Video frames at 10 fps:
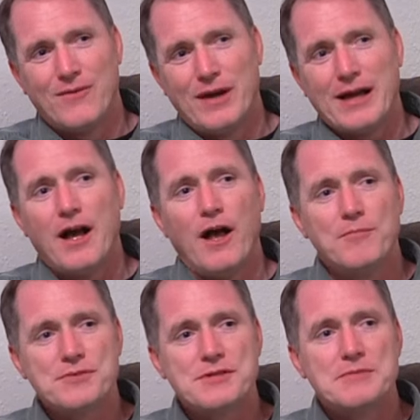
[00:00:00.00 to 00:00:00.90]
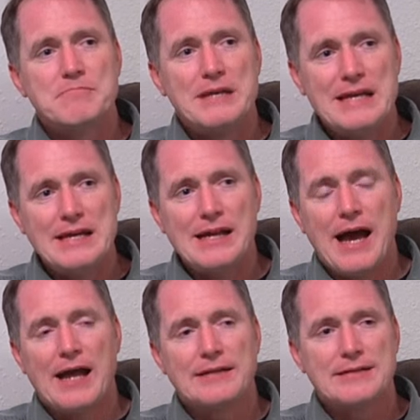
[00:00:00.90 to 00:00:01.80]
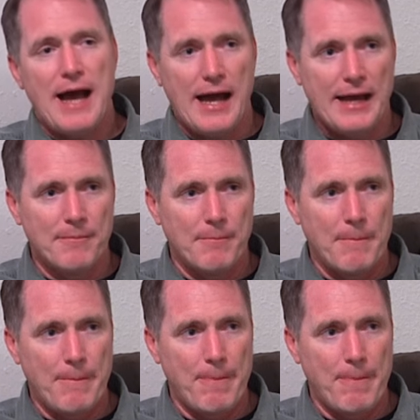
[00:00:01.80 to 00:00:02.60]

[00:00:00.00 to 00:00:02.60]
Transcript: when it comes to being on time,